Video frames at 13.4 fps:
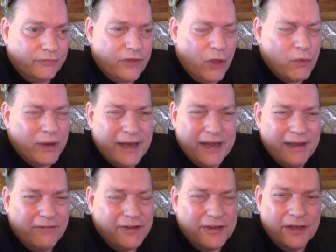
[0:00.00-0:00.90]
when
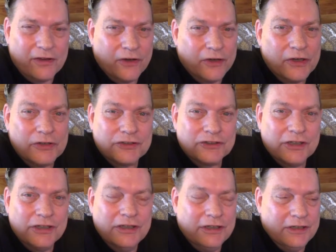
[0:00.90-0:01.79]
everything hurts
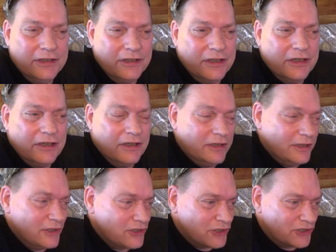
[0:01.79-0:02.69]

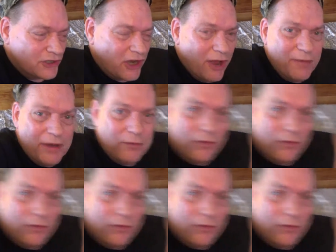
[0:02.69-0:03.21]
is just come in